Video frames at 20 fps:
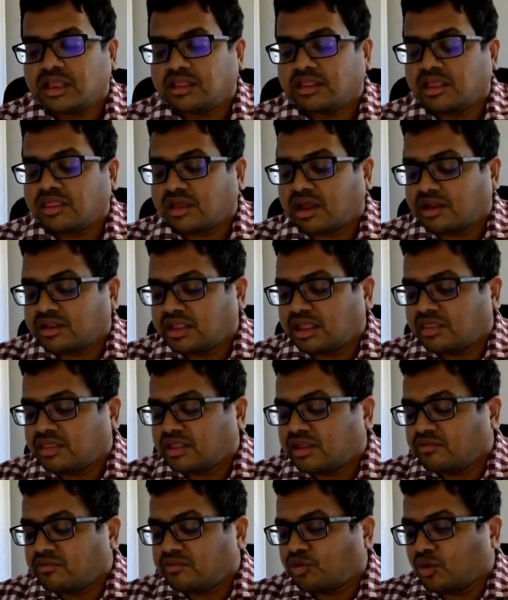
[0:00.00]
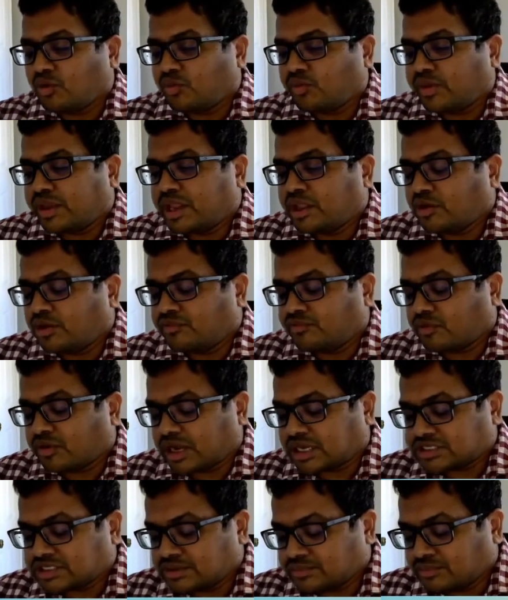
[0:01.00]
This gives you a very good
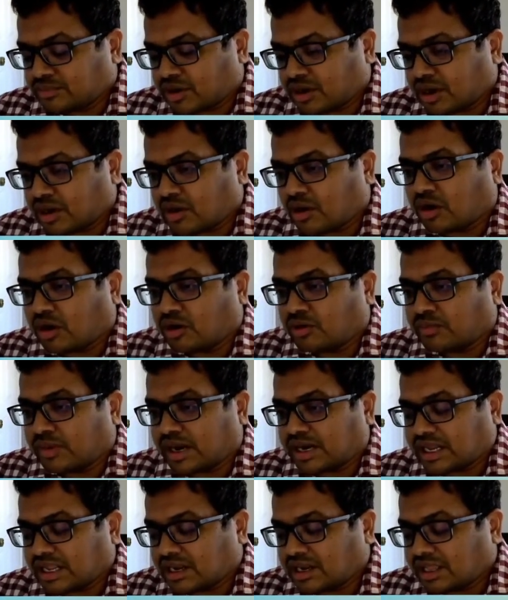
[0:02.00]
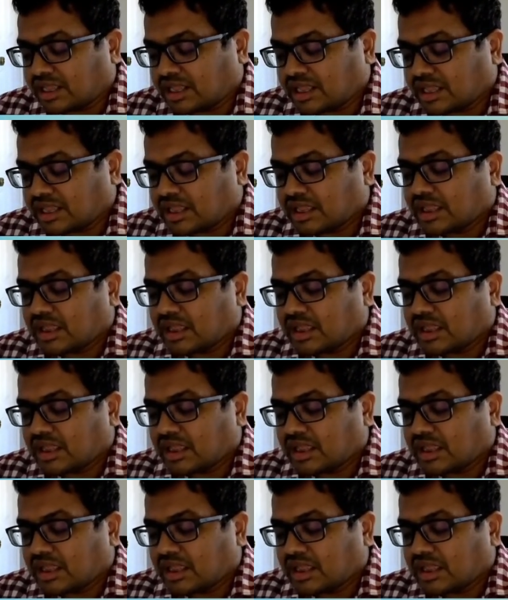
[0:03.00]
forecasting model automatically